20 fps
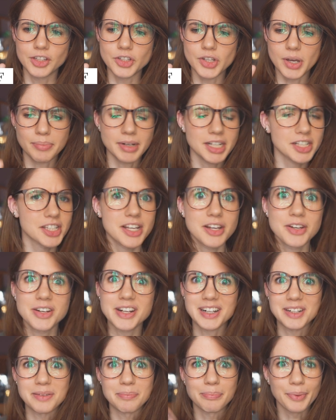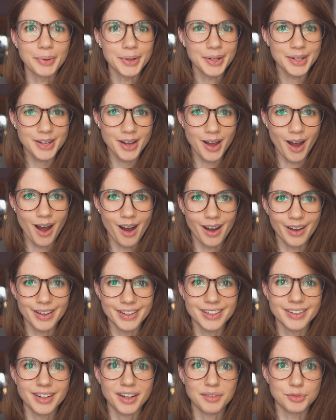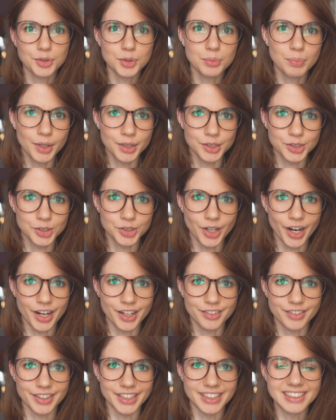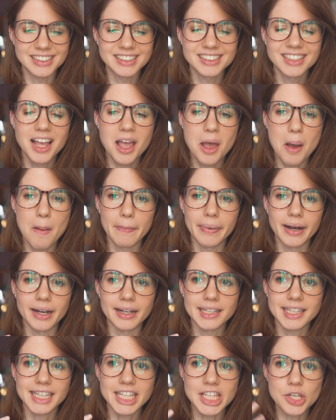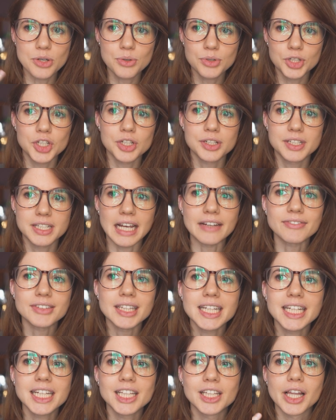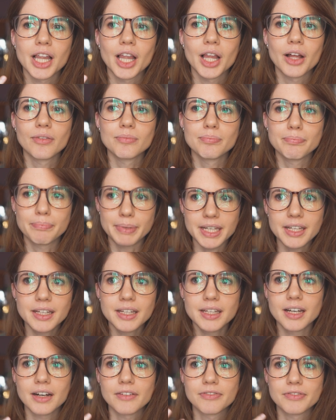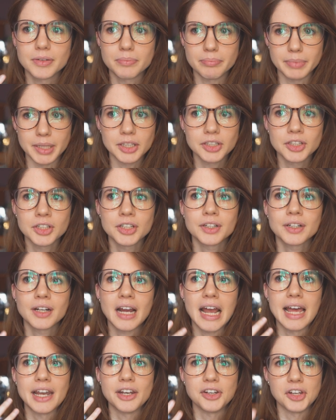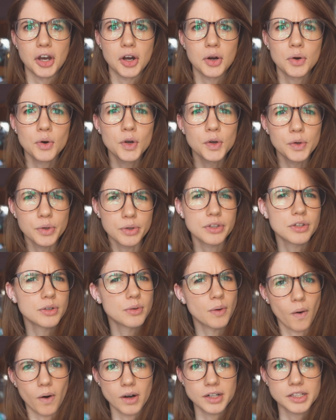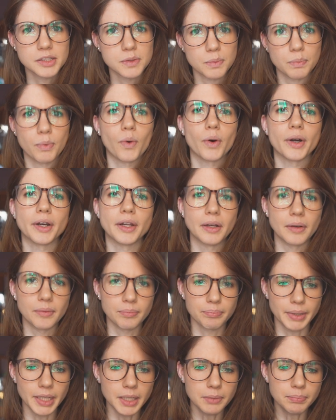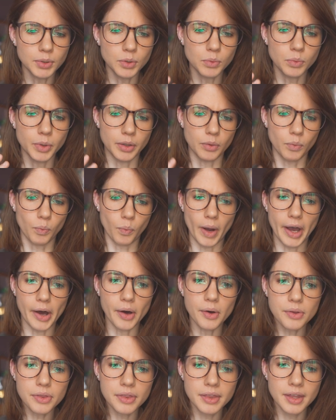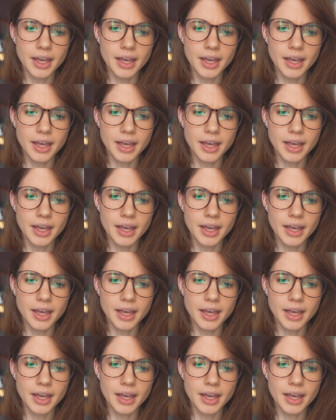I'm not saying you gotta boycott um, RuPaul's Drag Race, but you should definitely be familiar and know who you are supporting. People with wealth